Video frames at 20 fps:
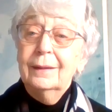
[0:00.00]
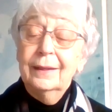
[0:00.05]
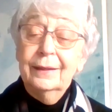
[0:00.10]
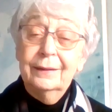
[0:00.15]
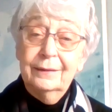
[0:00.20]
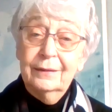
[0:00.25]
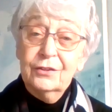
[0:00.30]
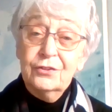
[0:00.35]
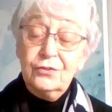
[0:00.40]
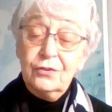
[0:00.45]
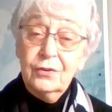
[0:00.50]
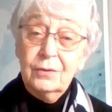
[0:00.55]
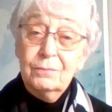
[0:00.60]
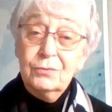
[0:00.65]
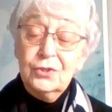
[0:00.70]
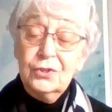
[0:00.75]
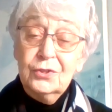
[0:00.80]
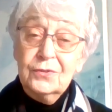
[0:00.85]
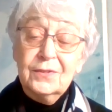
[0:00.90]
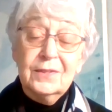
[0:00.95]
in the
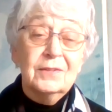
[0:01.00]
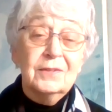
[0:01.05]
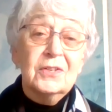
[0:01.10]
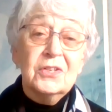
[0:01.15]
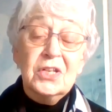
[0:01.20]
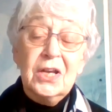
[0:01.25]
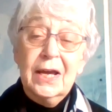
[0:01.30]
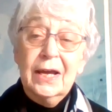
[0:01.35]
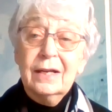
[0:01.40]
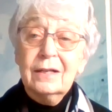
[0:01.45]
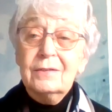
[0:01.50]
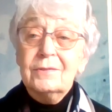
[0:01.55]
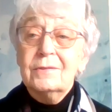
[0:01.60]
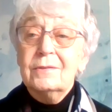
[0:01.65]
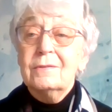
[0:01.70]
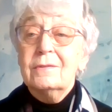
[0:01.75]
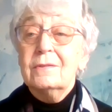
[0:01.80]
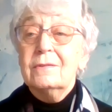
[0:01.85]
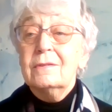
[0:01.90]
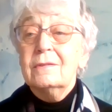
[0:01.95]
scriptures, in the
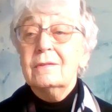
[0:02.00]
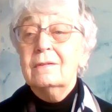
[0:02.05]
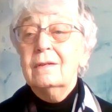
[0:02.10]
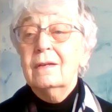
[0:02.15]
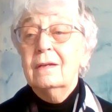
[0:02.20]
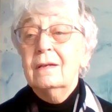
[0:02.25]
texts,